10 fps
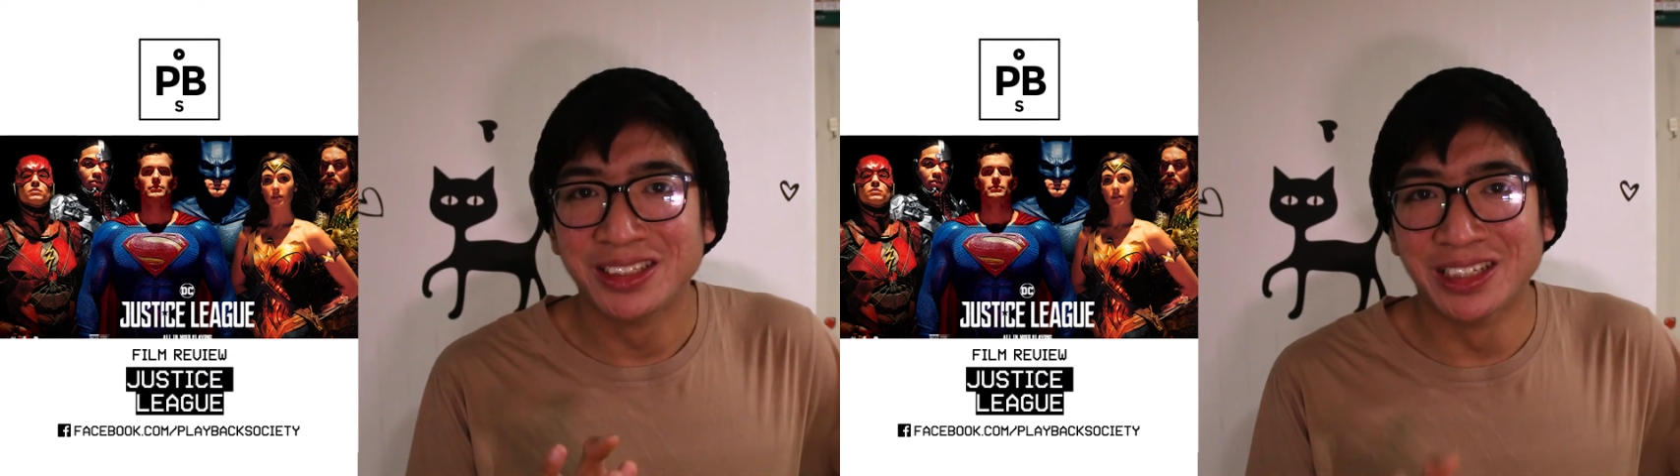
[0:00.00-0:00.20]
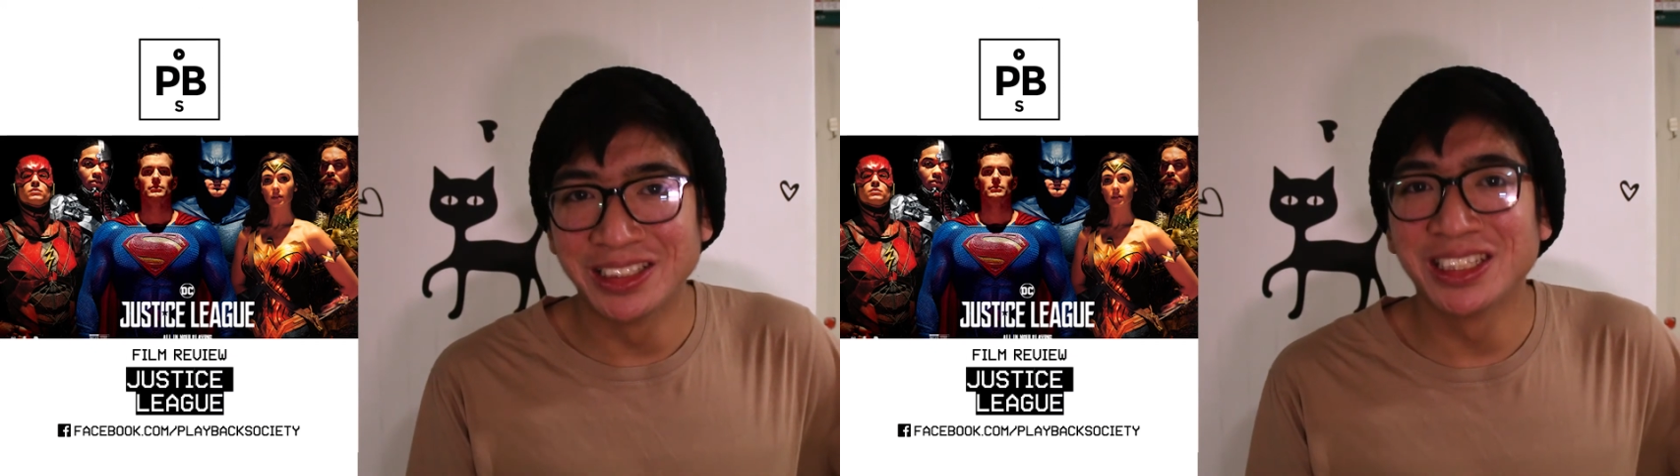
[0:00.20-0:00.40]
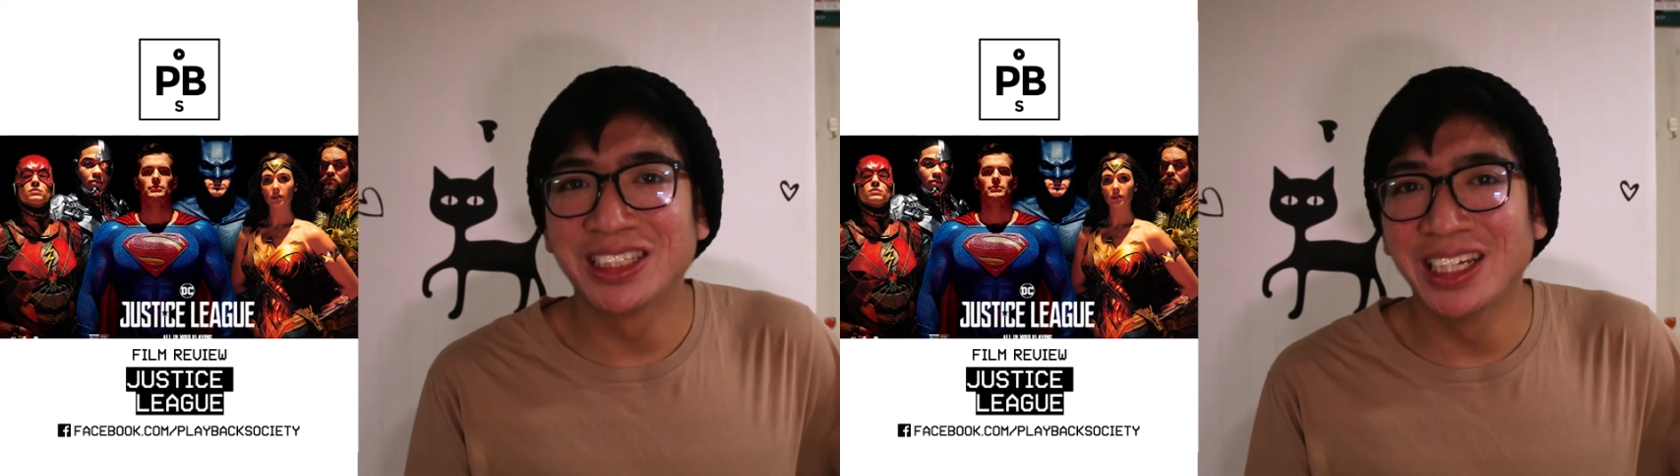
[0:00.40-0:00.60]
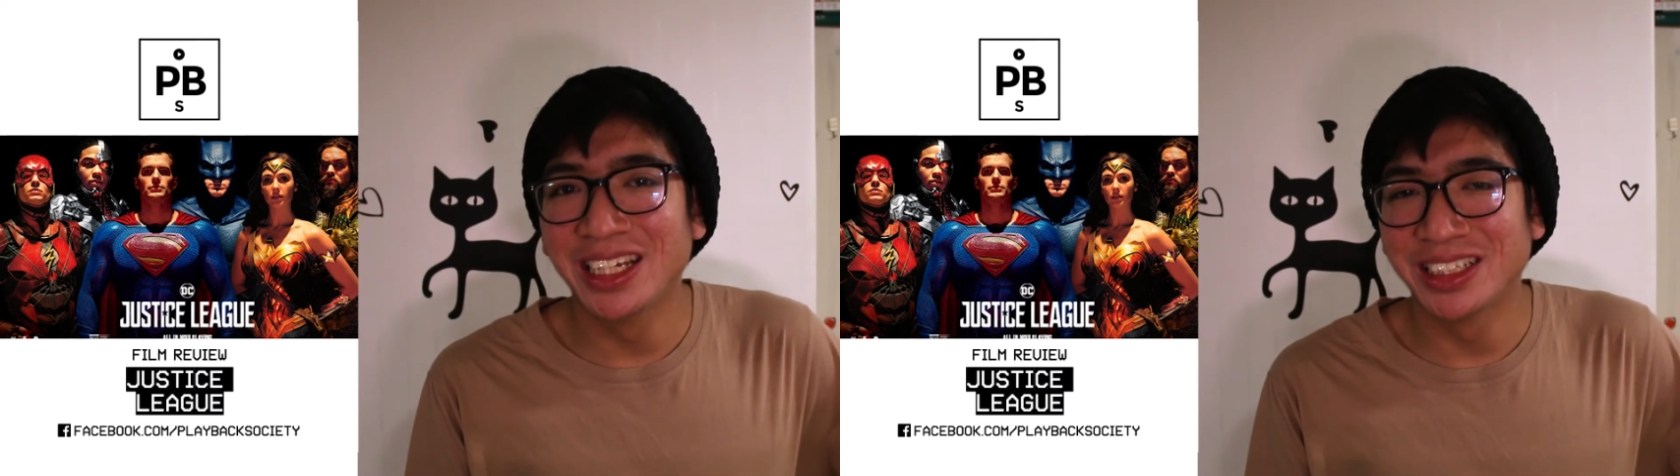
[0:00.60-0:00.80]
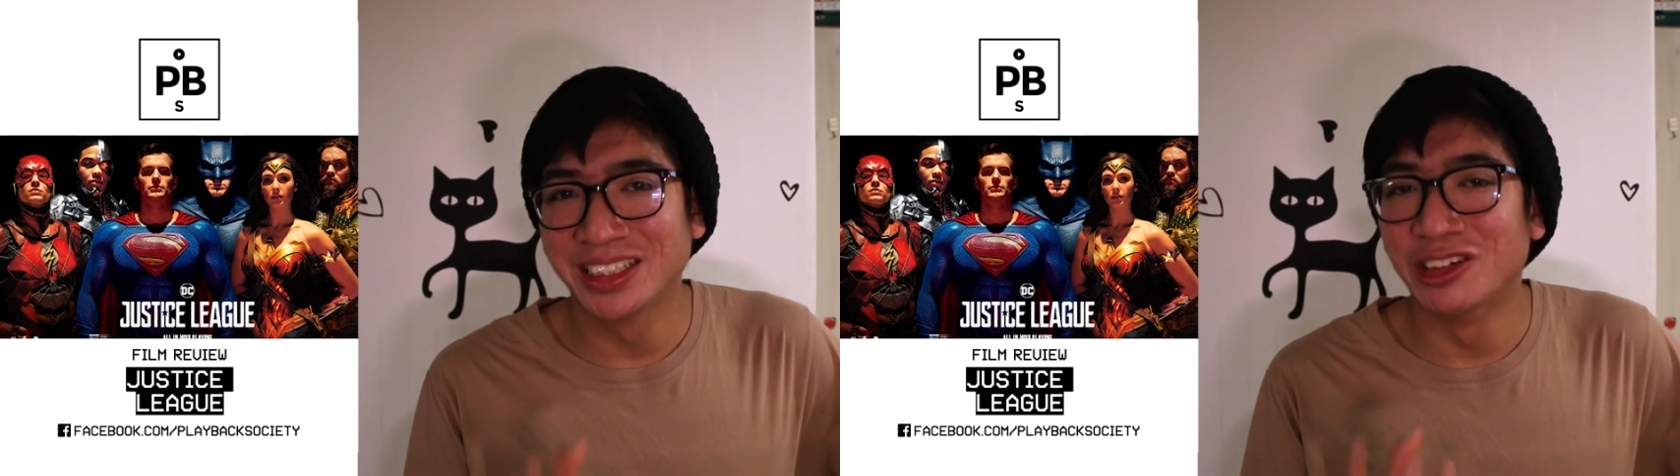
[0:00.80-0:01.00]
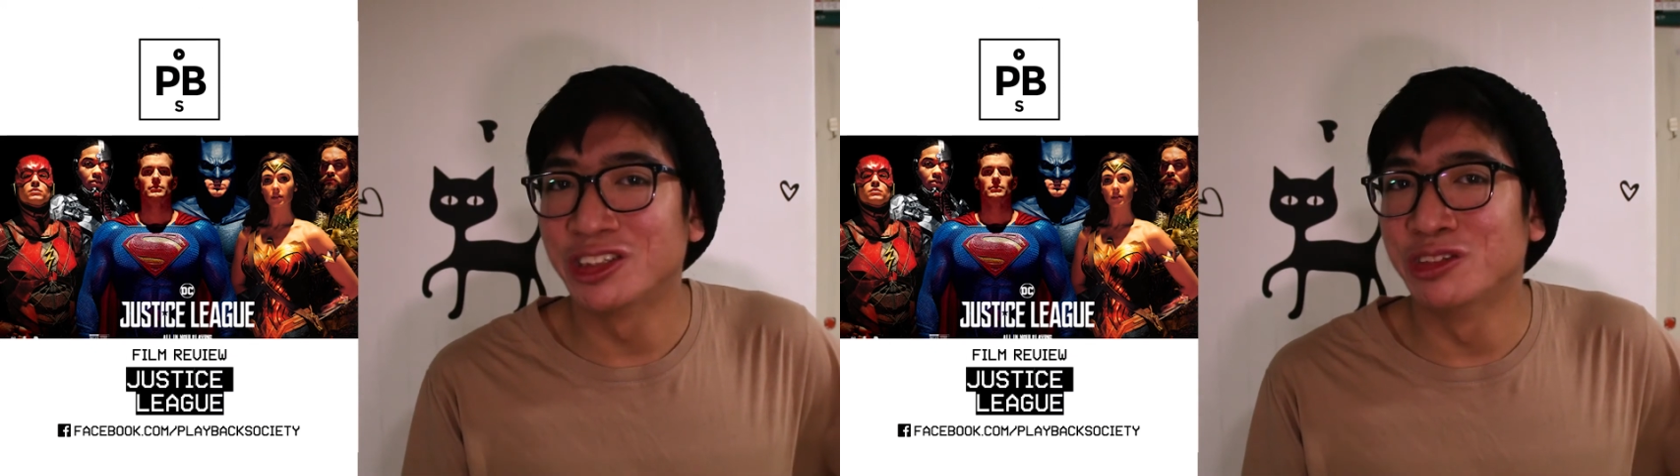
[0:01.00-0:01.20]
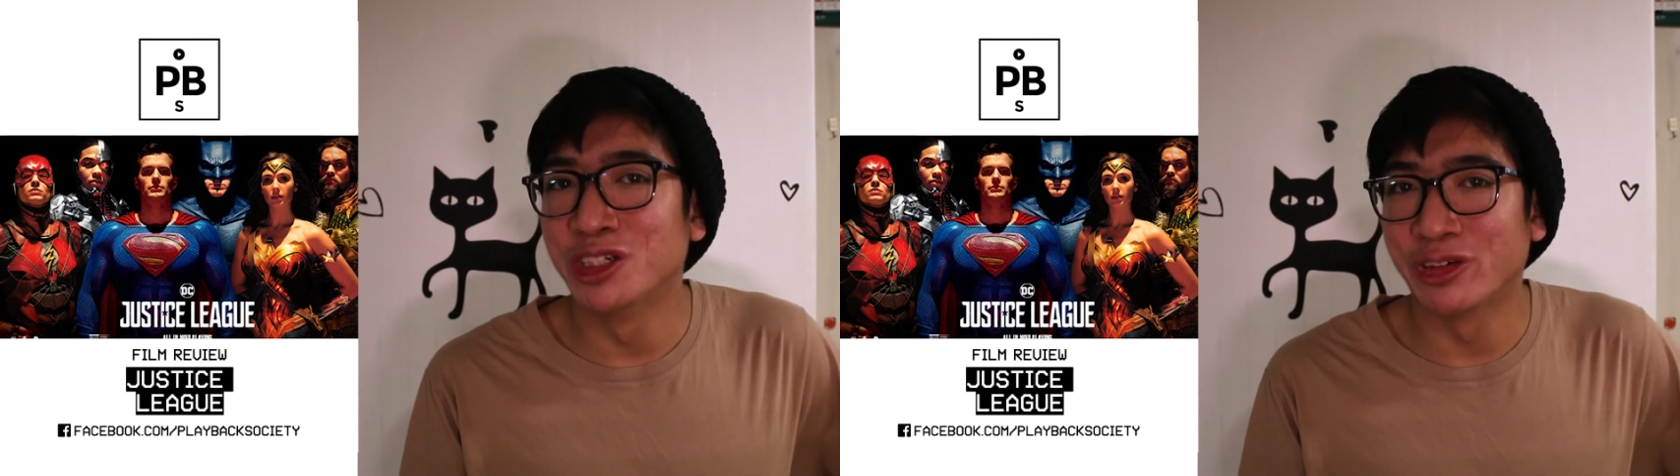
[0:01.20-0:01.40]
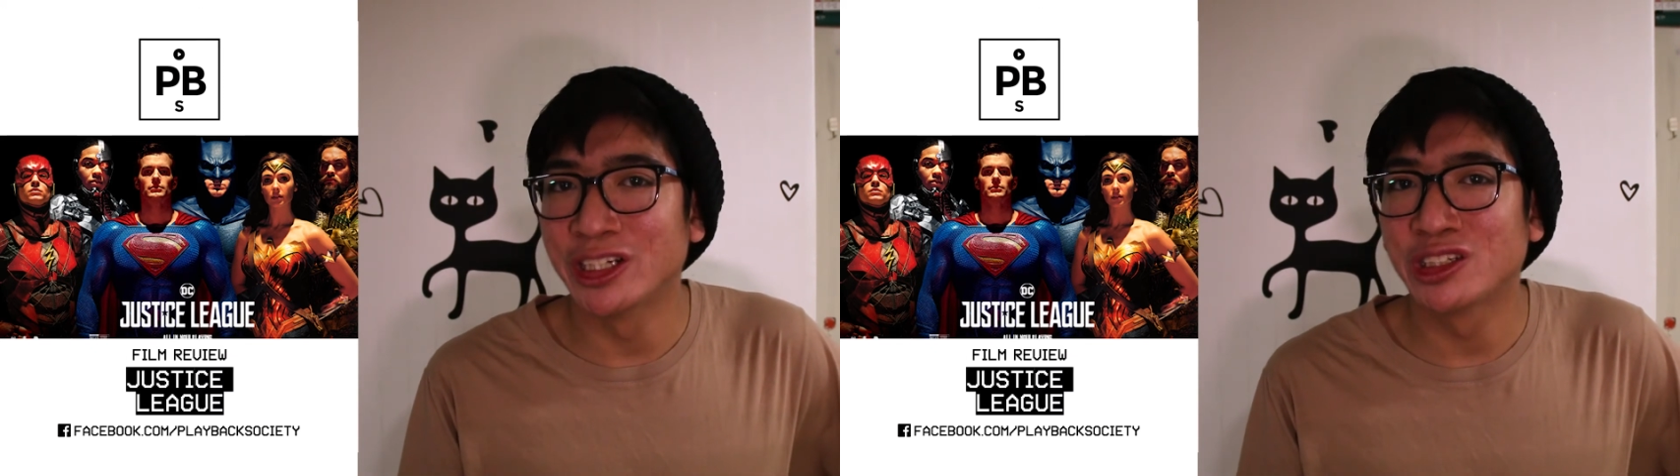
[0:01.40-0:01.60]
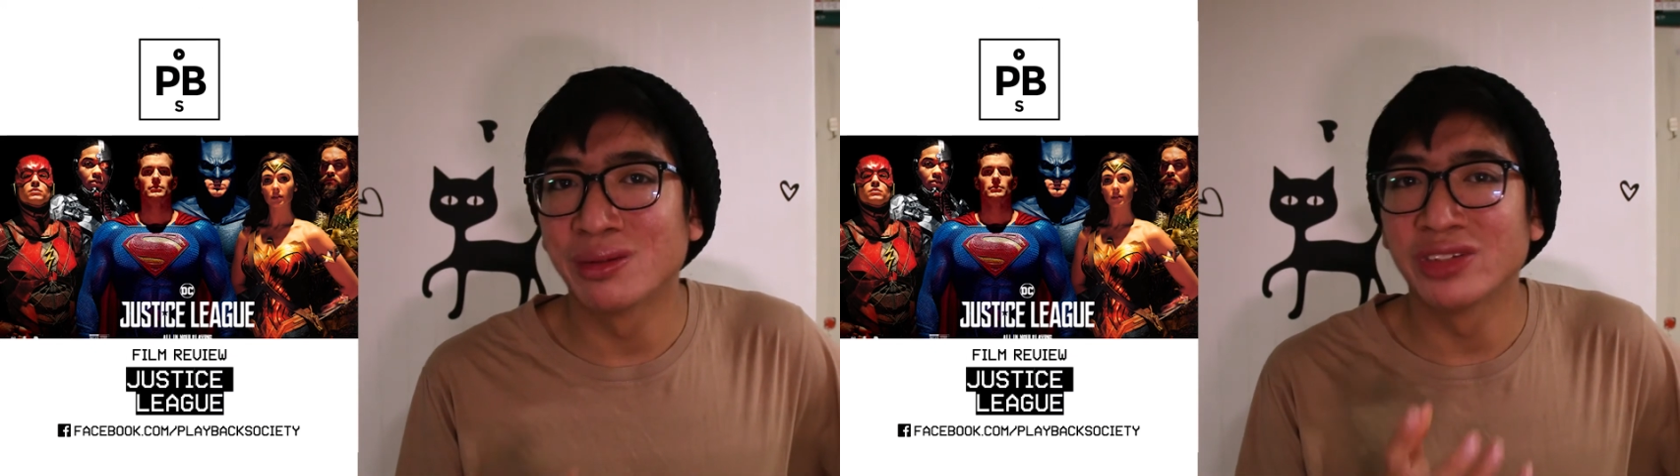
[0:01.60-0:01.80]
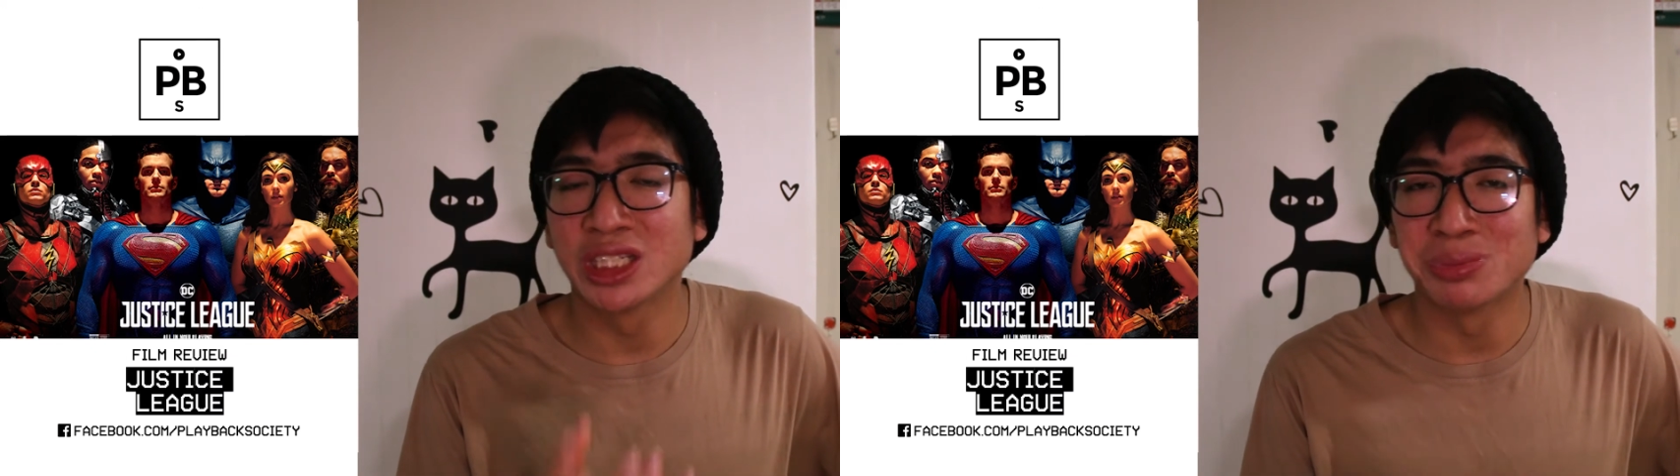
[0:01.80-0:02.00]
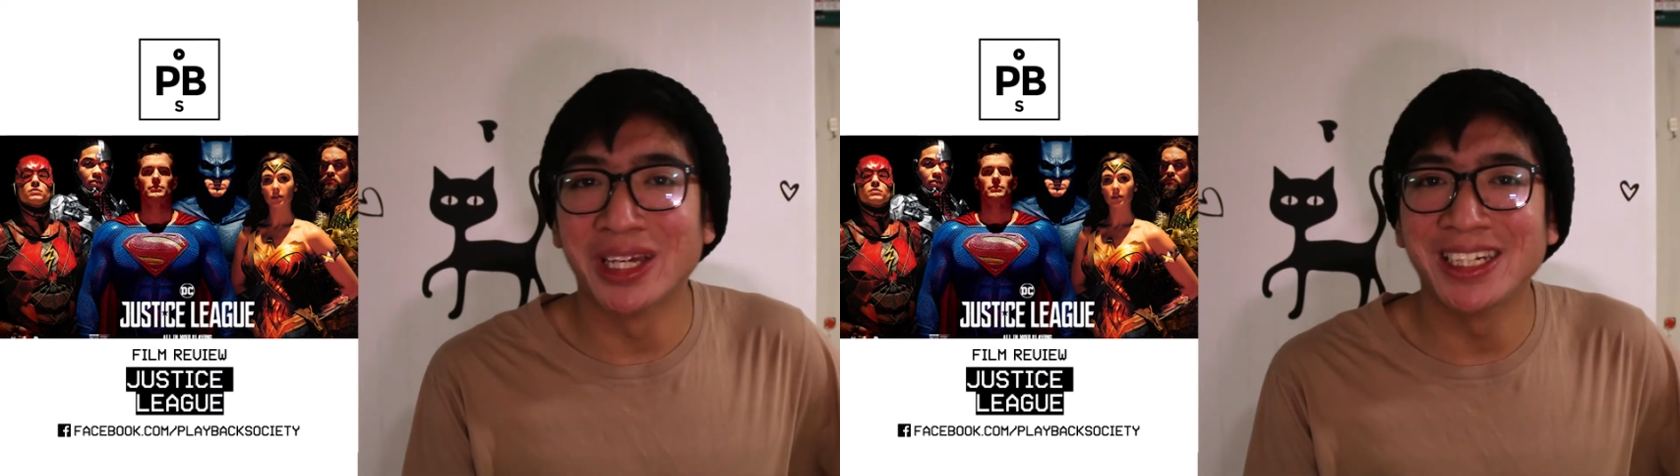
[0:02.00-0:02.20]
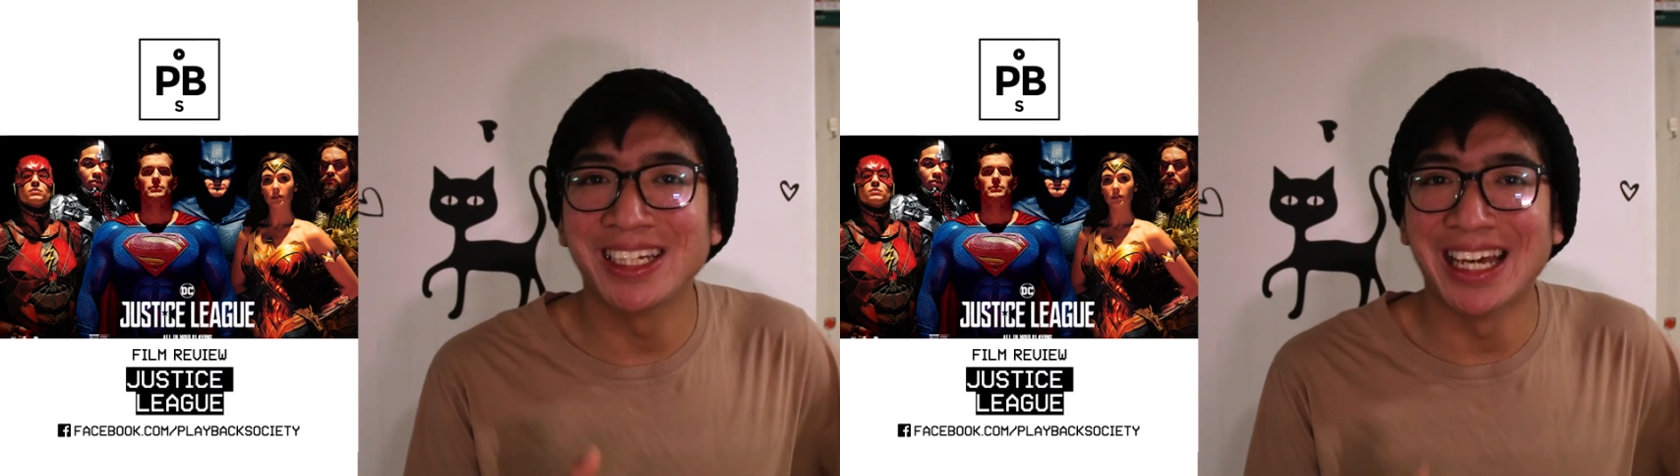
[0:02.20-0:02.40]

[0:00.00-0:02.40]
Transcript: Justice League does not do a great job of explaining